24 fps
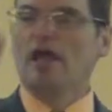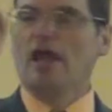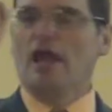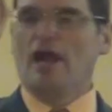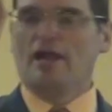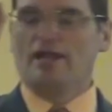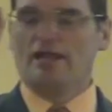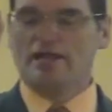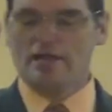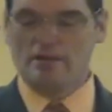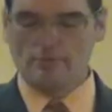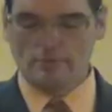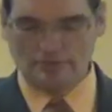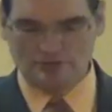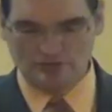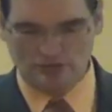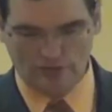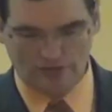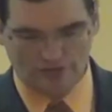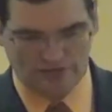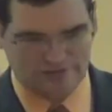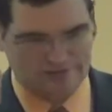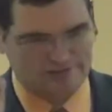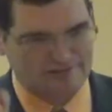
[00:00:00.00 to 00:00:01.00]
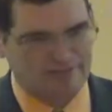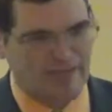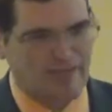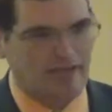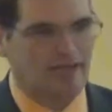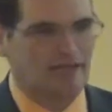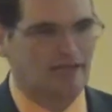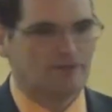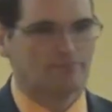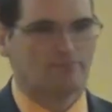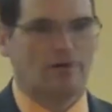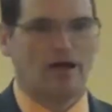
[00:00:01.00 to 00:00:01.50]
and he was going to
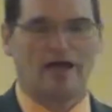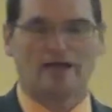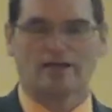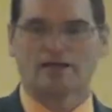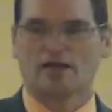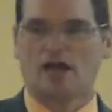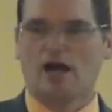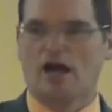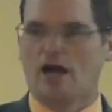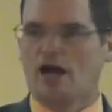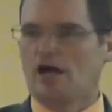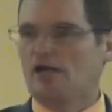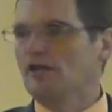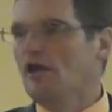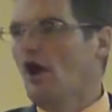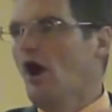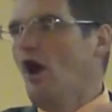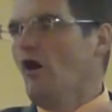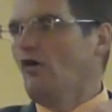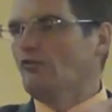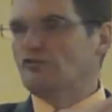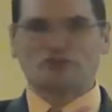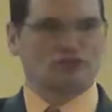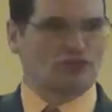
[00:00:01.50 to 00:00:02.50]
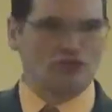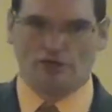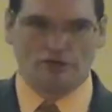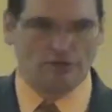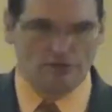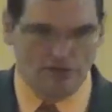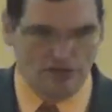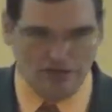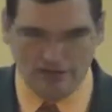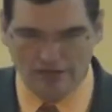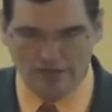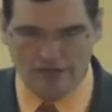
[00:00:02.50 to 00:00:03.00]
stand by God till
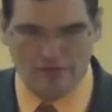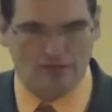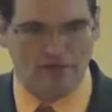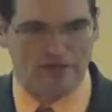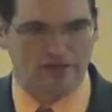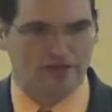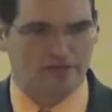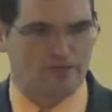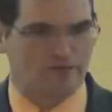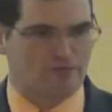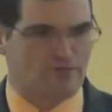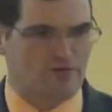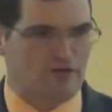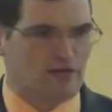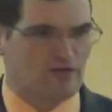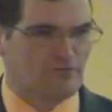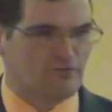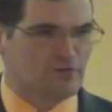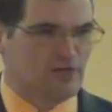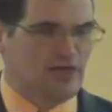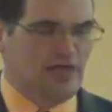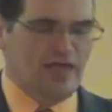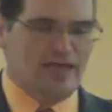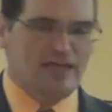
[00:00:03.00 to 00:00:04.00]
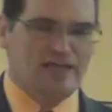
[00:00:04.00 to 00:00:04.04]
anything it fell.